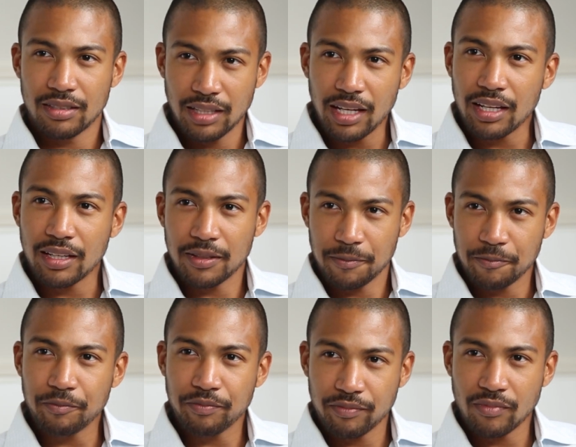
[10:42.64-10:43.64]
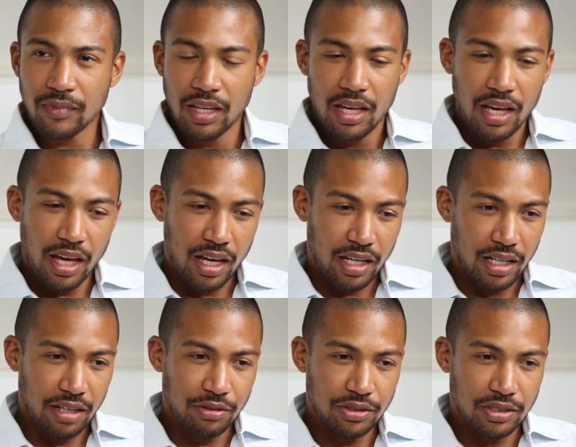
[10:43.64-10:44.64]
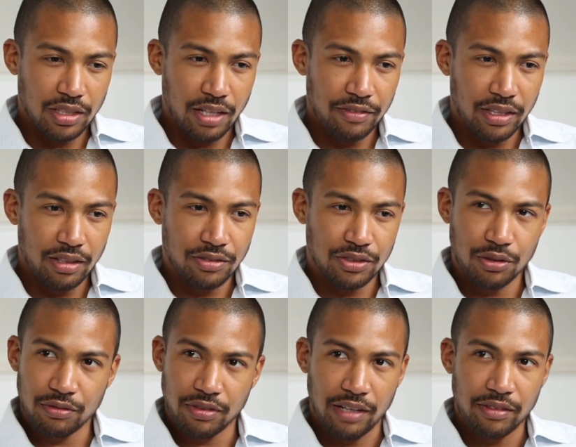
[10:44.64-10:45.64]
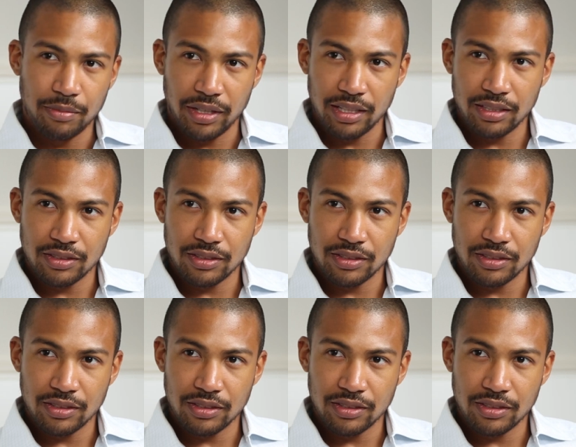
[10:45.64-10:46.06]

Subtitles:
Yeah. And everything was new for everybody.